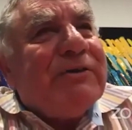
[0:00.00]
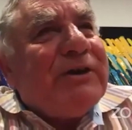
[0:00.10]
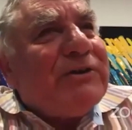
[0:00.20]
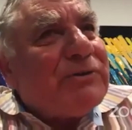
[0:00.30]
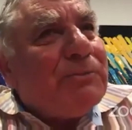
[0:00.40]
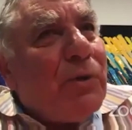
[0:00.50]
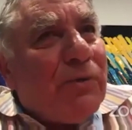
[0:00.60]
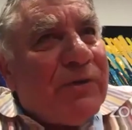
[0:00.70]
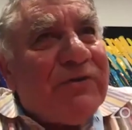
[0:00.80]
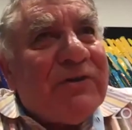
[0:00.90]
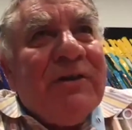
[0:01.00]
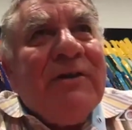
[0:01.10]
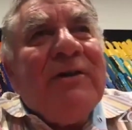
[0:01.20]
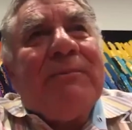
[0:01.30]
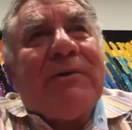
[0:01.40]
small risk,
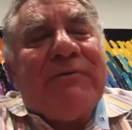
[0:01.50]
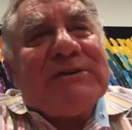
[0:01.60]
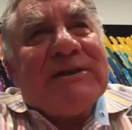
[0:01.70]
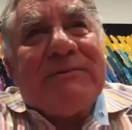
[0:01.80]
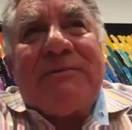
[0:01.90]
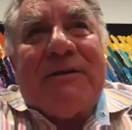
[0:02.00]
but obviously a